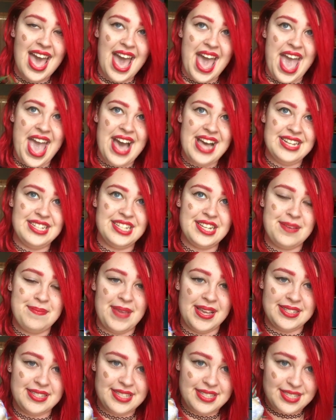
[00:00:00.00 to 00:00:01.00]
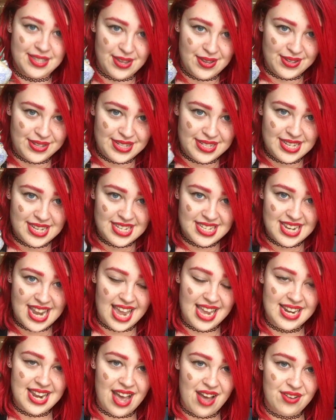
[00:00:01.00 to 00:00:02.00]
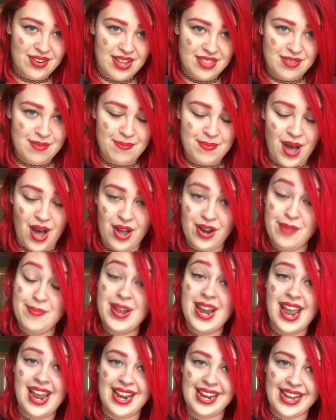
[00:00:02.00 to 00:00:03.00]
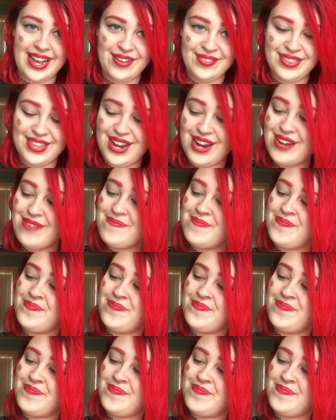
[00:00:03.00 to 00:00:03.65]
and it makes it so you can stay down at the bottom and hang out there.